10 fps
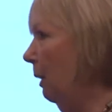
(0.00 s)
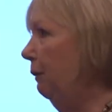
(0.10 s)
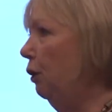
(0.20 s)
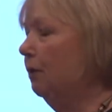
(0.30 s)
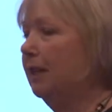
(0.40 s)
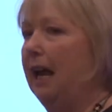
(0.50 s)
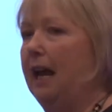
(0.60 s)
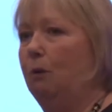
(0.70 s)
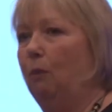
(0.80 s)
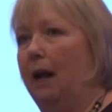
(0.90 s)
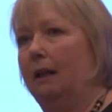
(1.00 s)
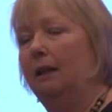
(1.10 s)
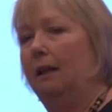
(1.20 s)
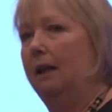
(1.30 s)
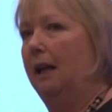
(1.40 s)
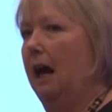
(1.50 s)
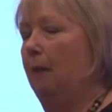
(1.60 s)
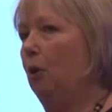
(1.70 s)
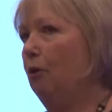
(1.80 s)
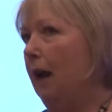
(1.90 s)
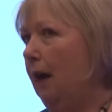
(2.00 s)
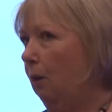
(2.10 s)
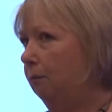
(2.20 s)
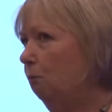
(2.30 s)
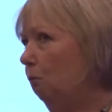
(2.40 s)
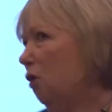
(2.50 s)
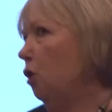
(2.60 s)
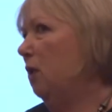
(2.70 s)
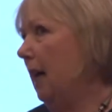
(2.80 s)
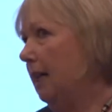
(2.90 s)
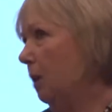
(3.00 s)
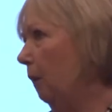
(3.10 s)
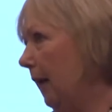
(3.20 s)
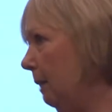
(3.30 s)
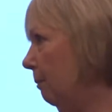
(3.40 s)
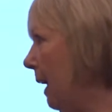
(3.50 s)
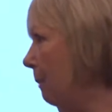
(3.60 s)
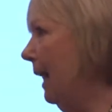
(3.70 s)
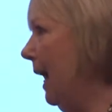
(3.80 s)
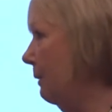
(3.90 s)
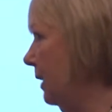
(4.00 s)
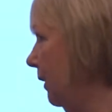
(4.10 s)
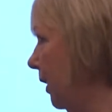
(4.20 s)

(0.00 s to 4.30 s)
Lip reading: if you're saying, well, I'm all right on 2 days a week, but I'm lousy